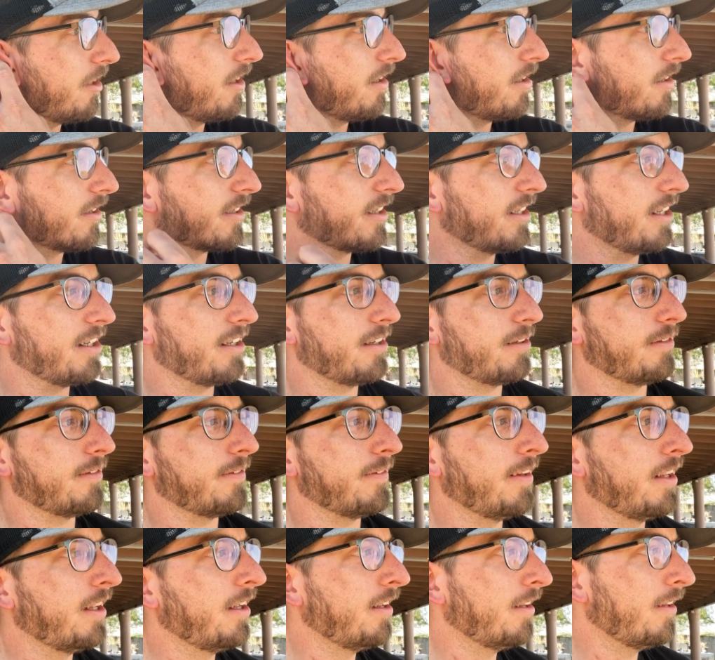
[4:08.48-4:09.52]
running
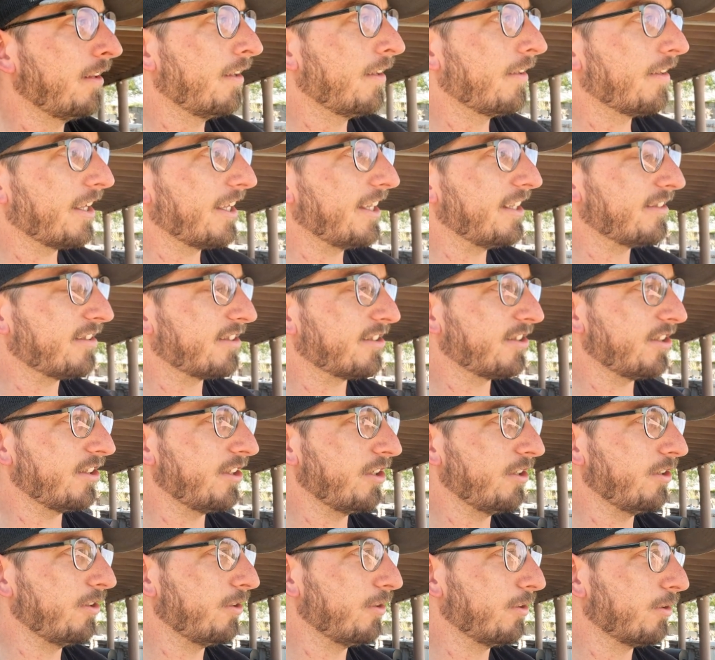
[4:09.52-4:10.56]
again.
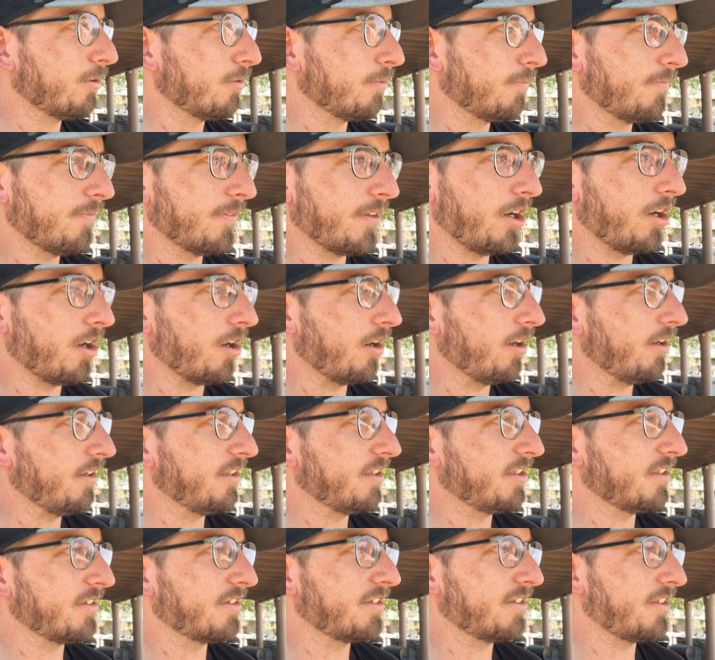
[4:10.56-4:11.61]
ECU,
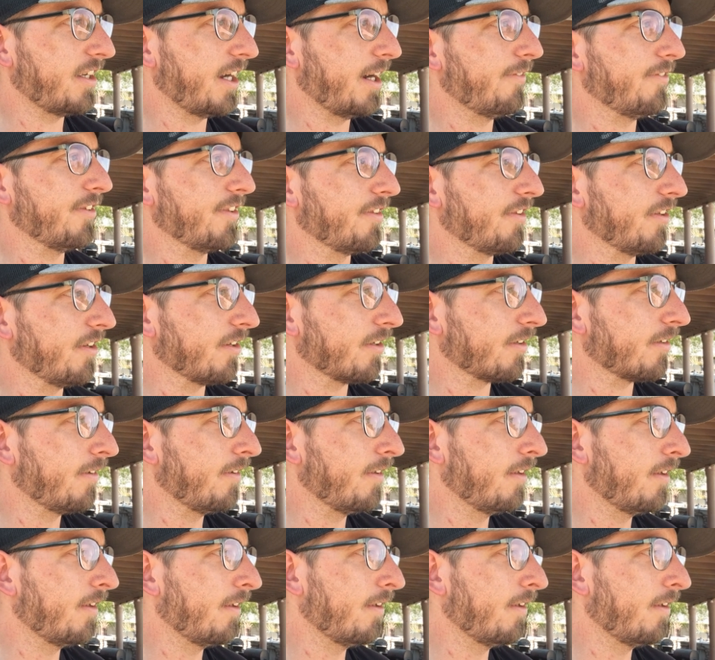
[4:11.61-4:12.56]
harness, everything.